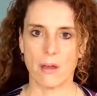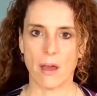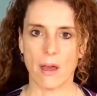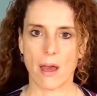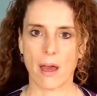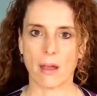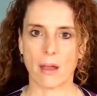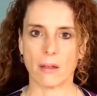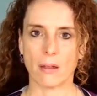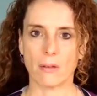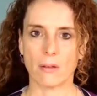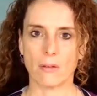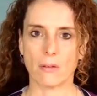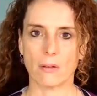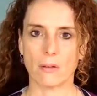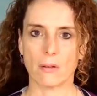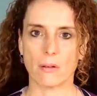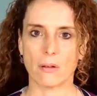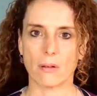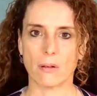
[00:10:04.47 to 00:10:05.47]

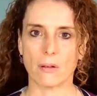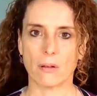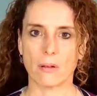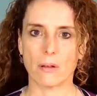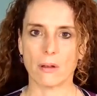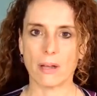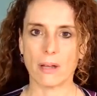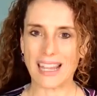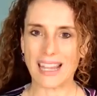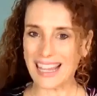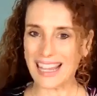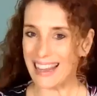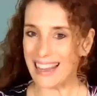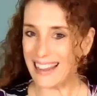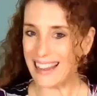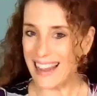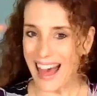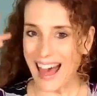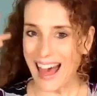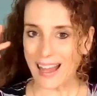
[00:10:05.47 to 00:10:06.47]
And
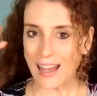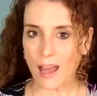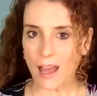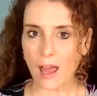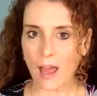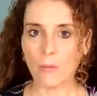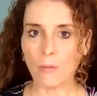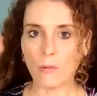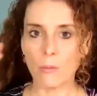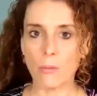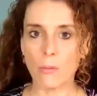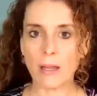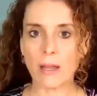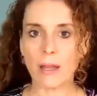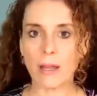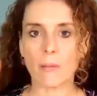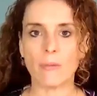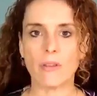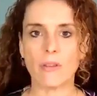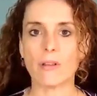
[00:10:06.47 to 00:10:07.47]
we're bringing
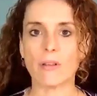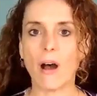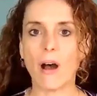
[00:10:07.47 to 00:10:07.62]
up this